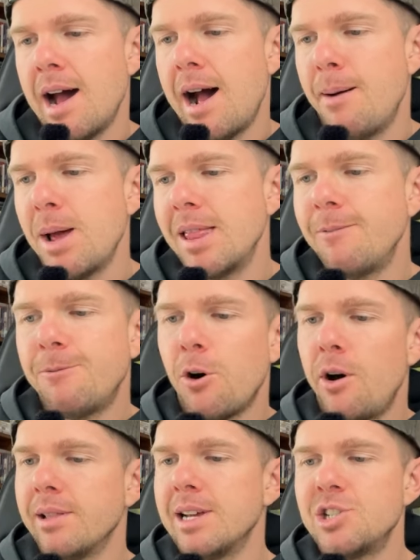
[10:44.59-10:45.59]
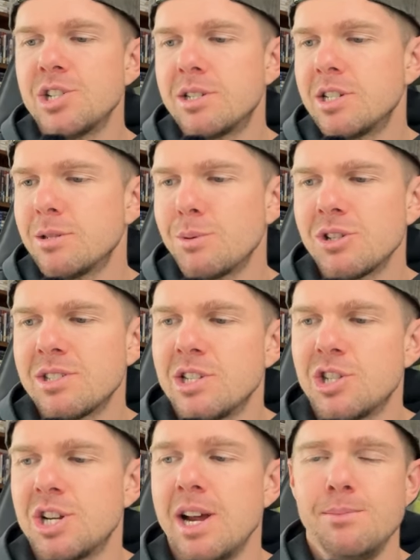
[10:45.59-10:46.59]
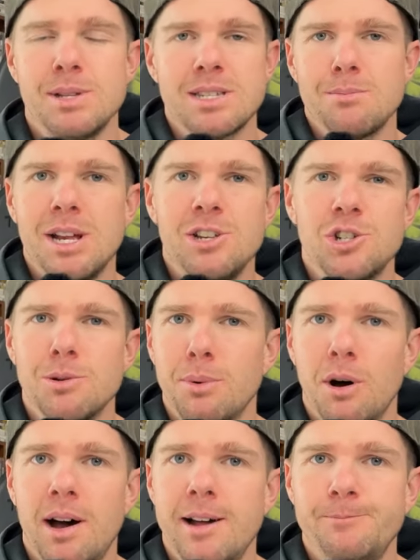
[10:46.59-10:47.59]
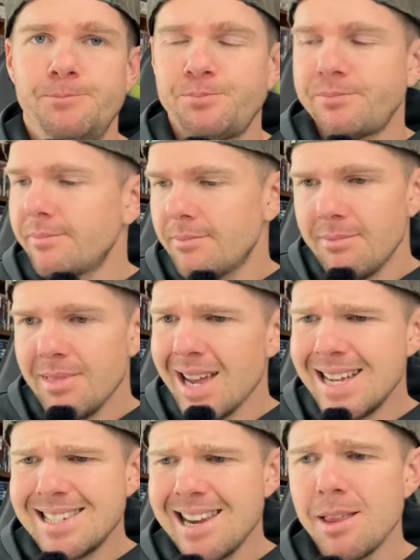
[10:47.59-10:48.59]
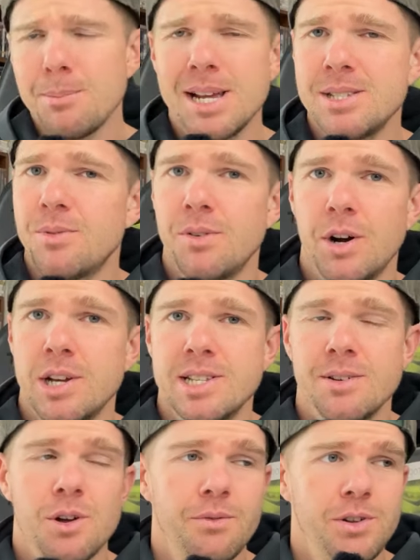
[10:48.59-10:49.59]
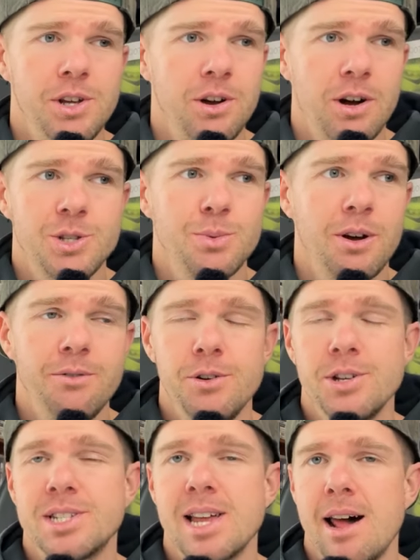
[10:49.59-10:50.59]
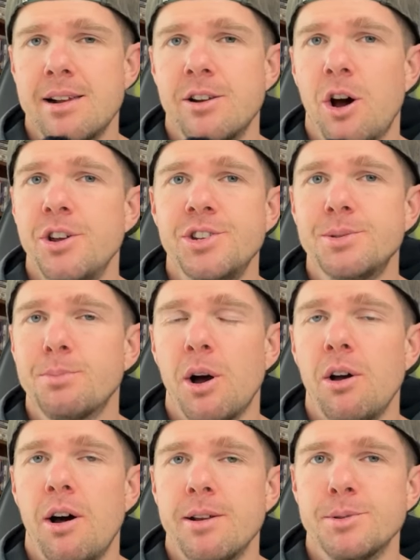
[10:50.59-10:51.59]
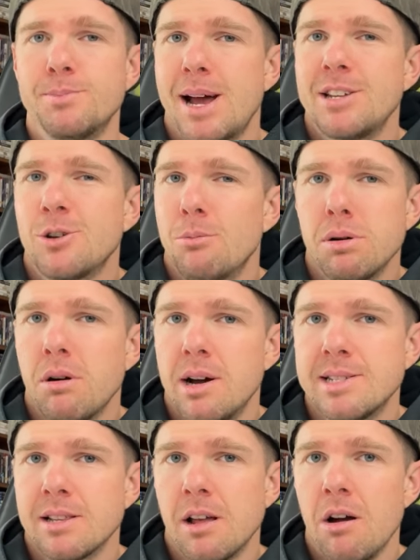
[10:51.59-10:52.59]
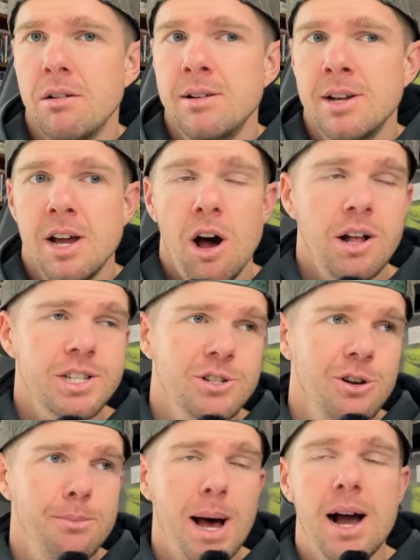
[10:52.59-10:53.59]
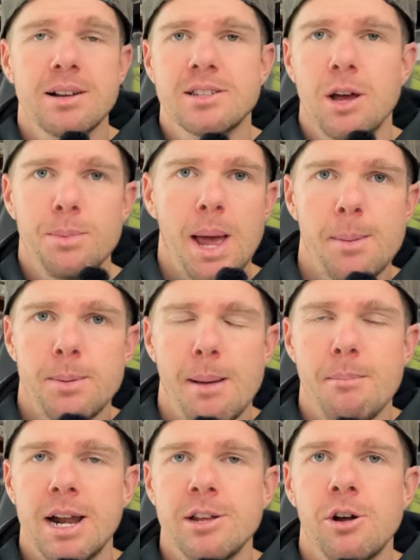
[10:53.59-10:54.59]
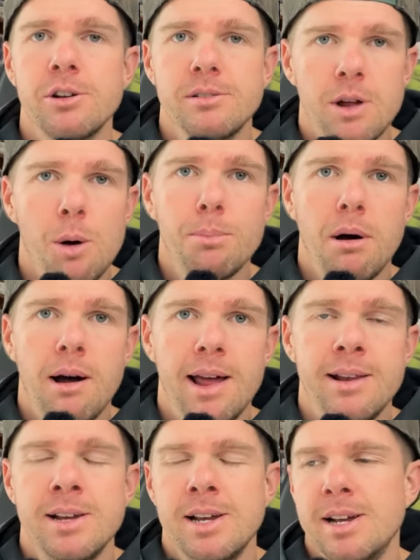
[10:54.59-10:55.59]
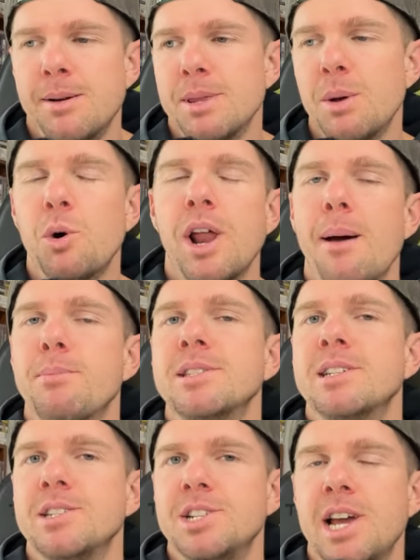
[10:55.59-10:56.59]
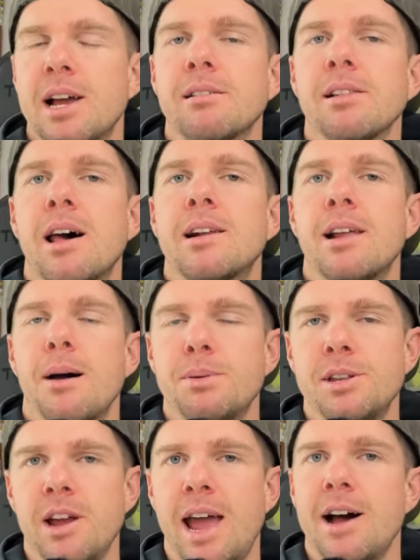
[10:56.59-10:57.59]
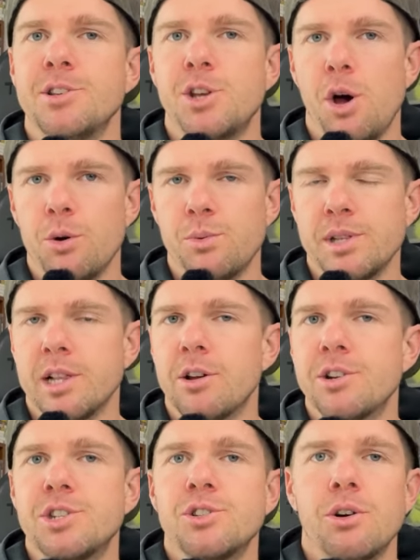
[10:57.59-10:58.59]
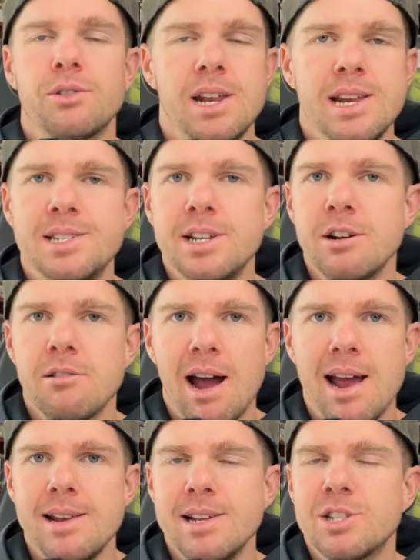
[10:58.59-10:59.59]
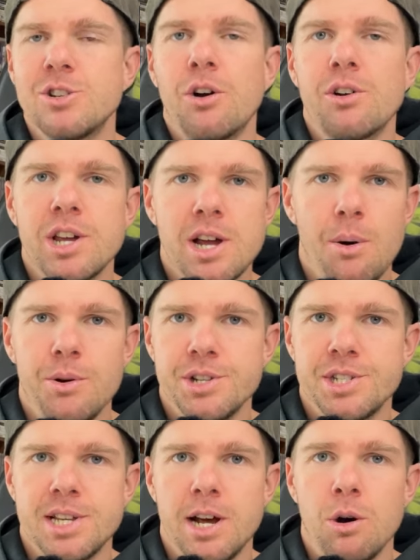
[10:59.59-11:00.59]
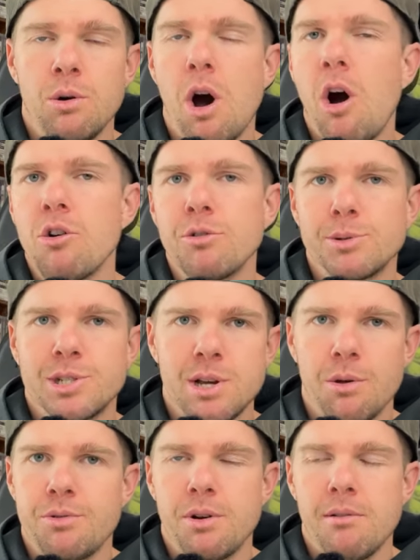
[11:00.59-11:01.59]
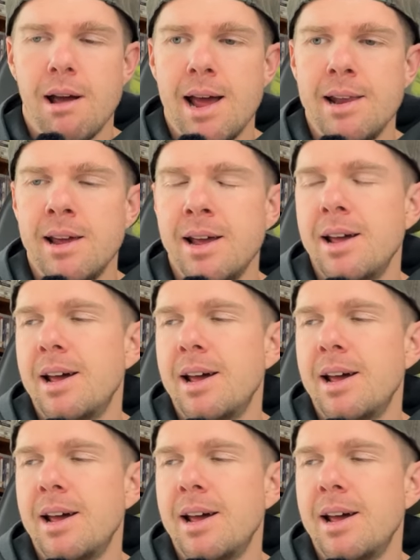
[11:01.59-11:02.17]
Um, and then finally, just just because it's cheap doesn't mean you should buy it. That's another piece of advice I've got for you guys. When I first started, I used to buy items based on price alone. Oh, it's two bucks. I'll be able to make money on it. I'll buy it. But then what happens is you get cluttered up in your household with a lot of stock that isn't great. It's not going to go on to sell, horrible sell through rate.